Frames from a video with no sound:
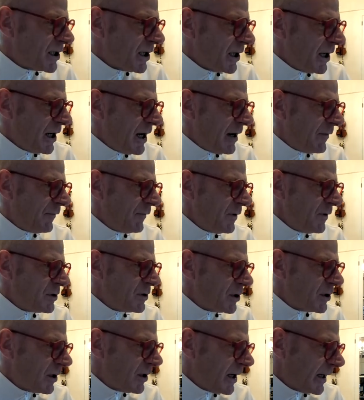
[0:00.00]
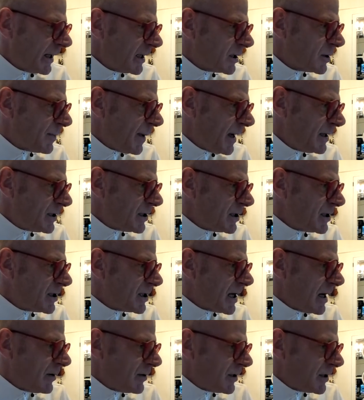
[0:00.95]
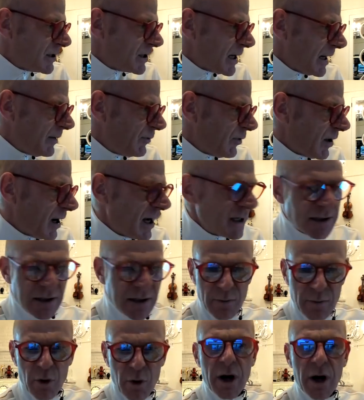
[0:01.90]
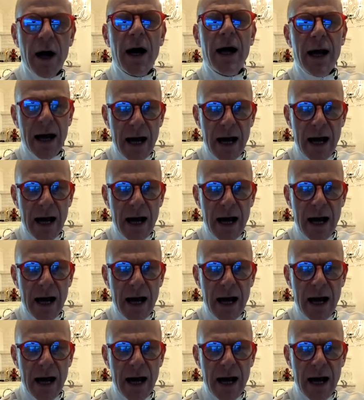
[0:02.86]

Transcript: in the near future, like expansion, sound design, brass, and more?